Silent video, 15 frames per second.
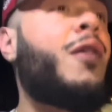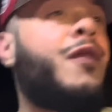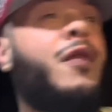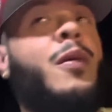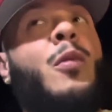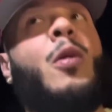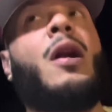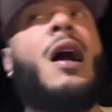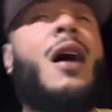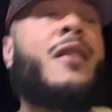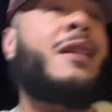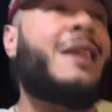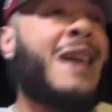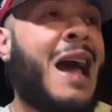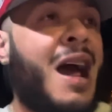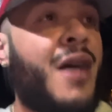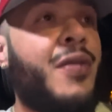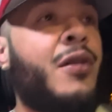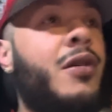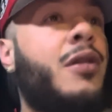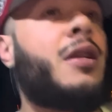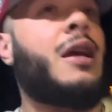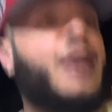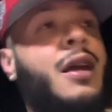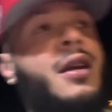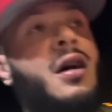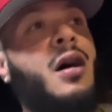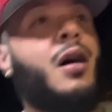from what I gathered in